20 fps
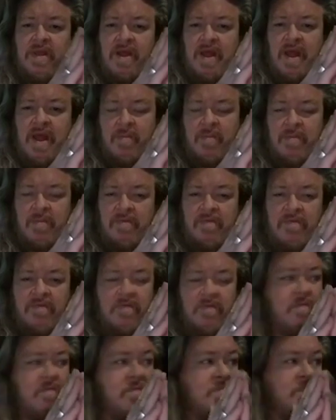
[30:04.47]
that happens.
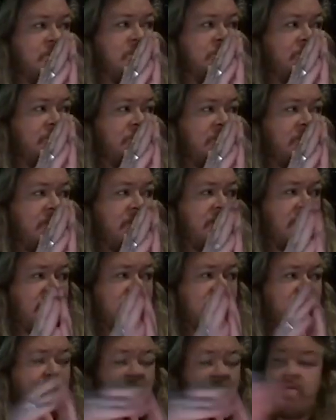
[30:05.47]
And
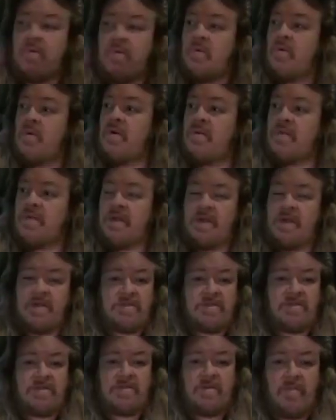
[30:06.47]
that's what the world
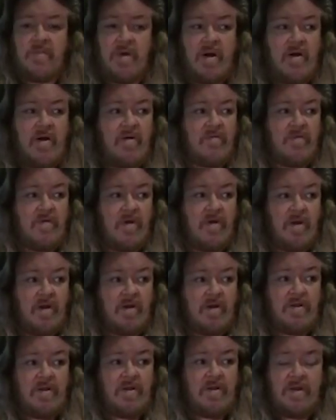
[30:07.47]
needs is the power of
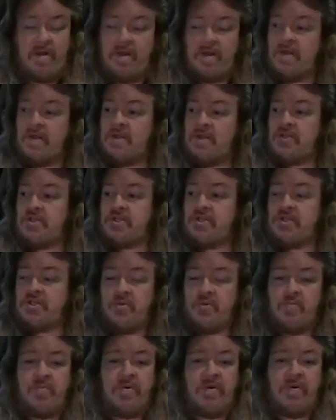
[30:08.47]
God.
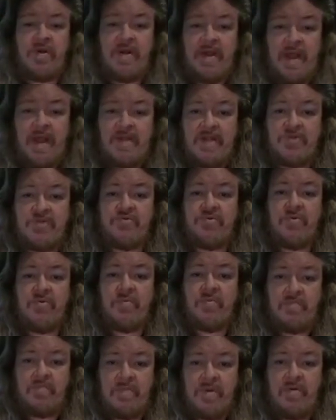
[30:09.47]
Supernatural
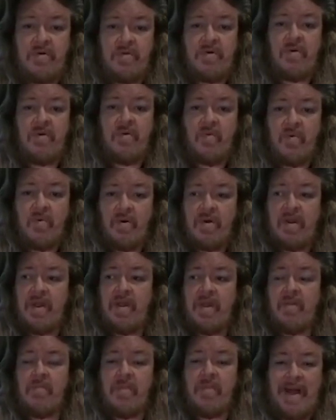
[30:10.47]
miracle
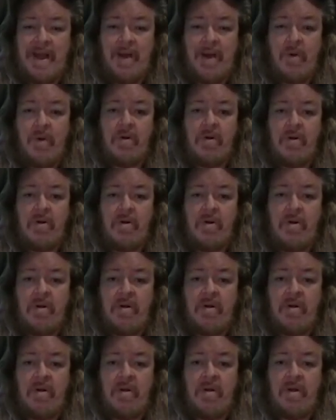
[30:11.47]
working power
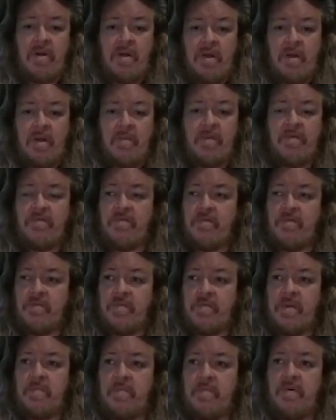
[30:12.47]
coming through
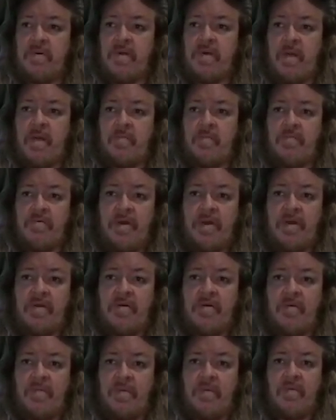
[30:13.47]
people. I pray
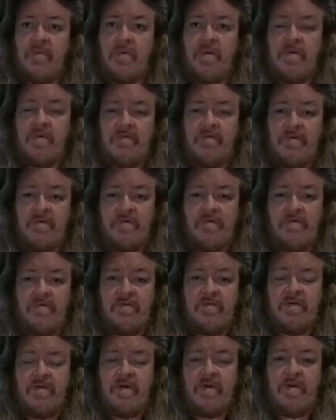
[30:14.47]
you'll be one of
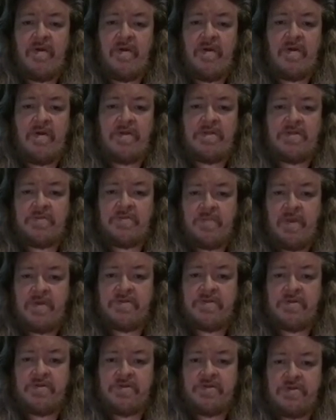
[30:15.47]
His
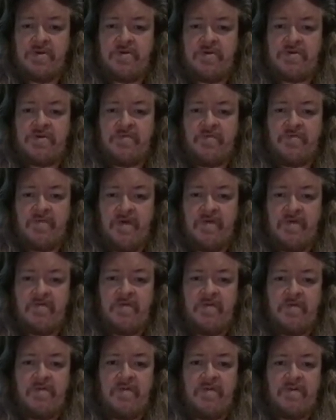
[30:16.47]
special chosen
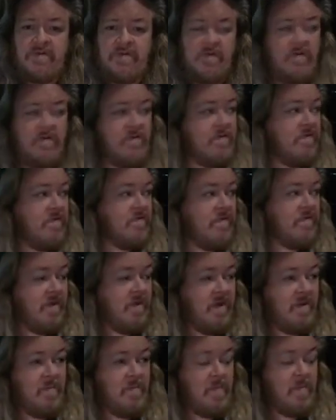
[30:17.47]
vessels in Jesus'
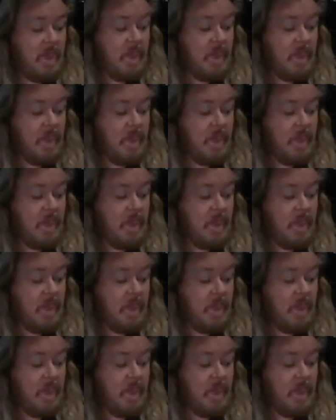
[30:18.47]
name.